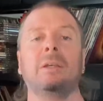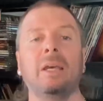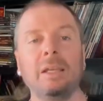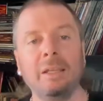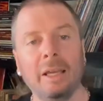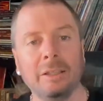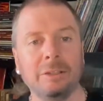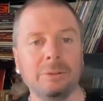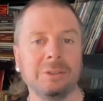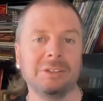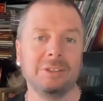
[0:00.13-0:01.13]
Hey, how you
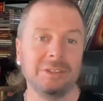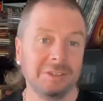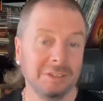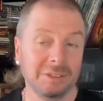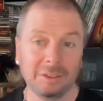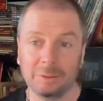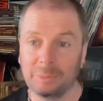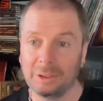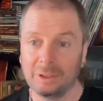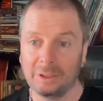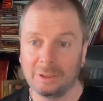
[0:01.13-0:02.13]
doing? So this is going to
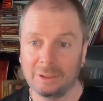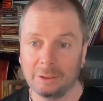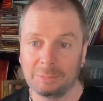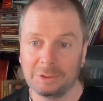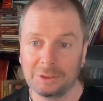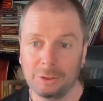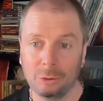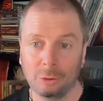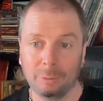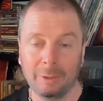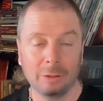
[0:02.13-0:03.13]
be
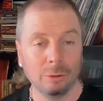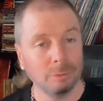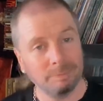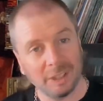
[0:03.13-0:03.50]
Obscure Metal,